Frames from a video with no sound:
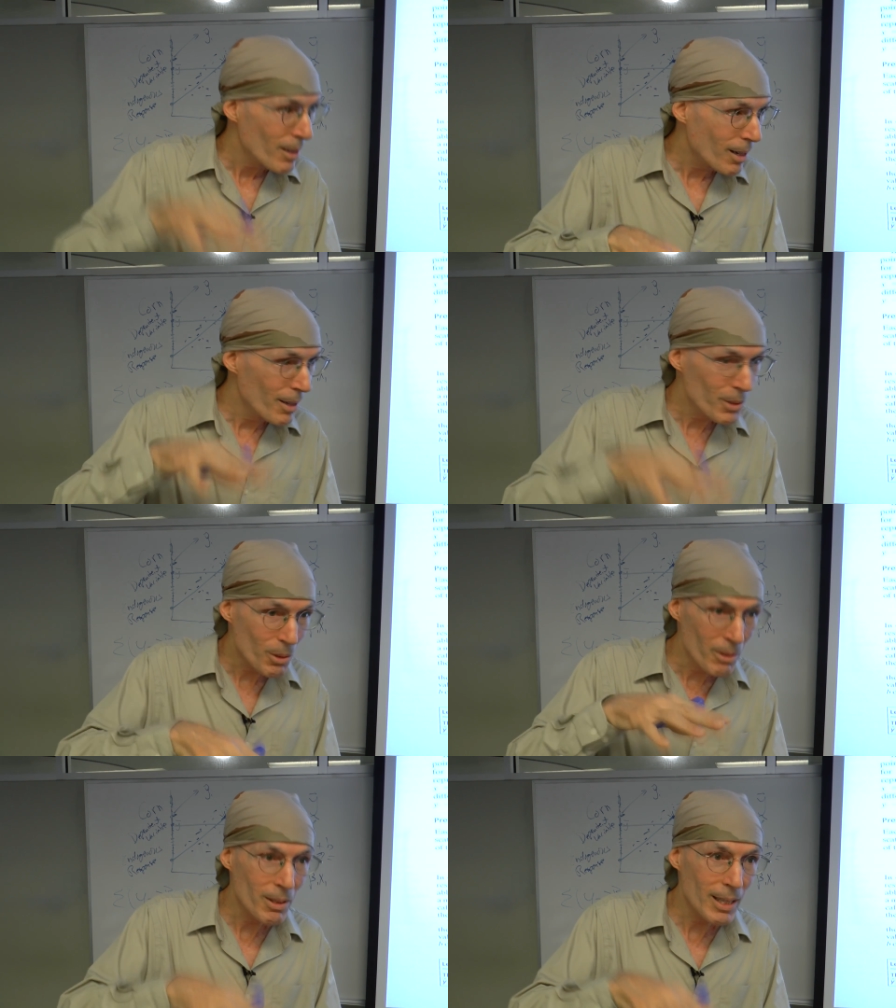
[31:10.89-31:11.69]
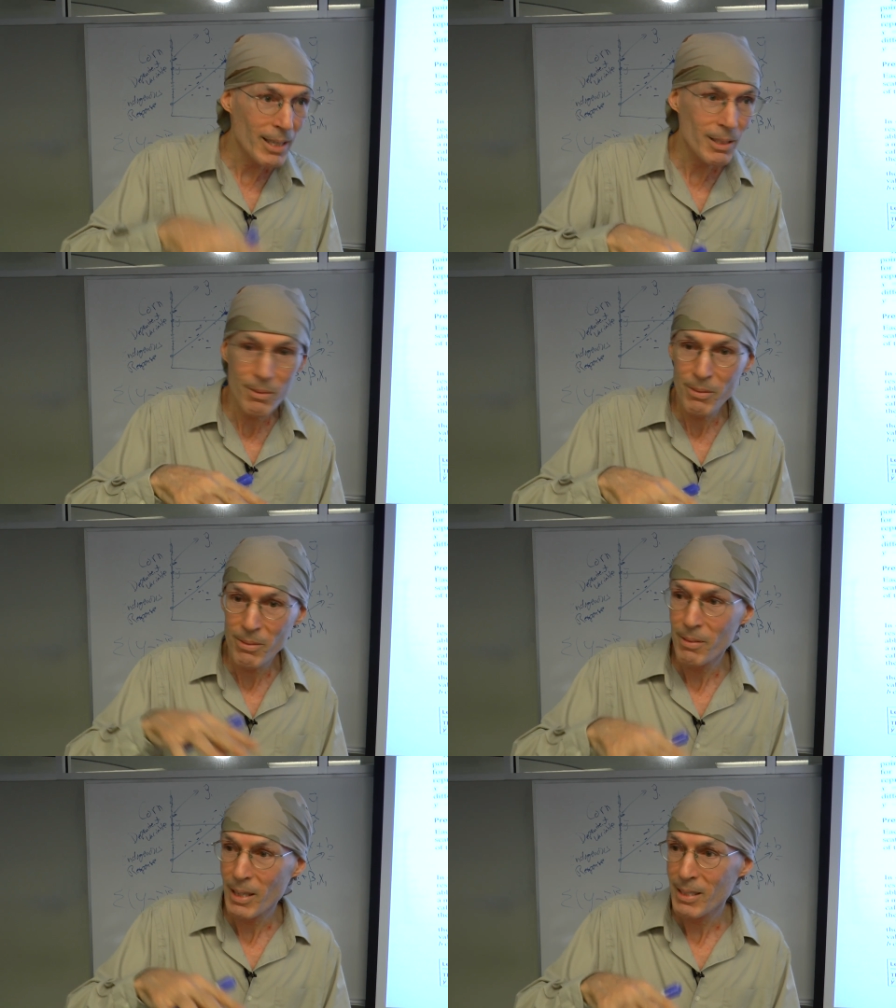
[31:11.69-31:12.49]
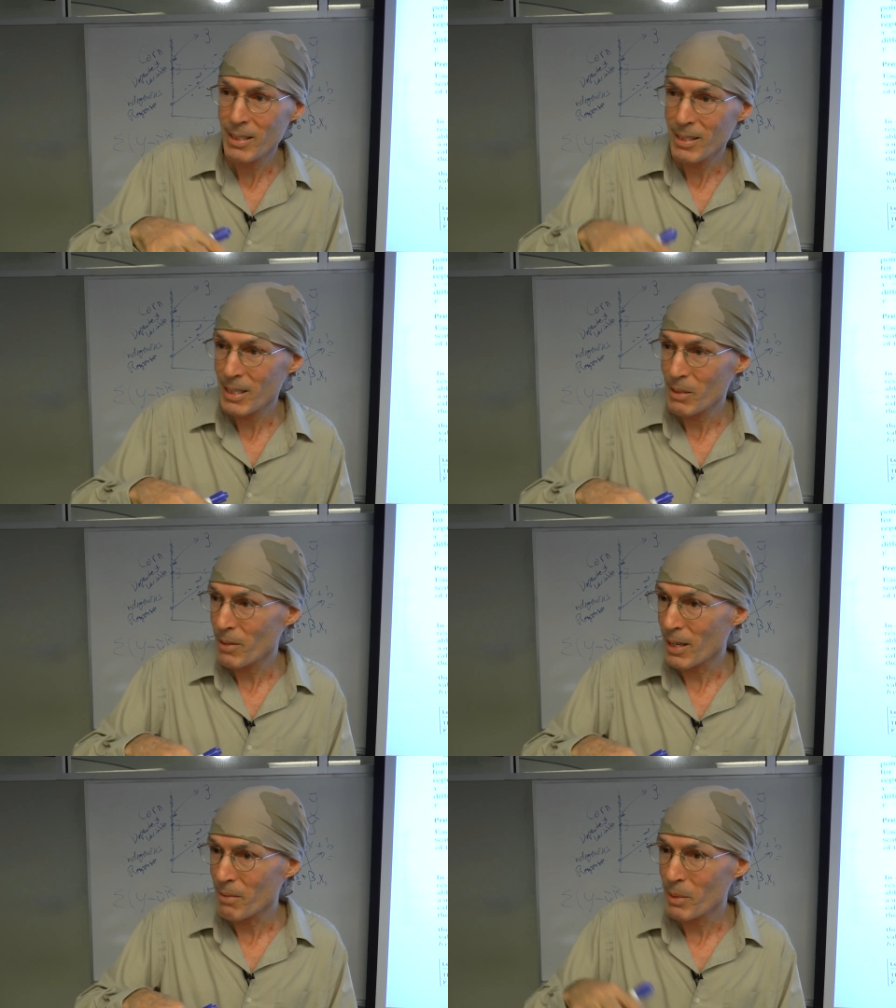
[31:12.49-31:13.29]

under the age of 1995.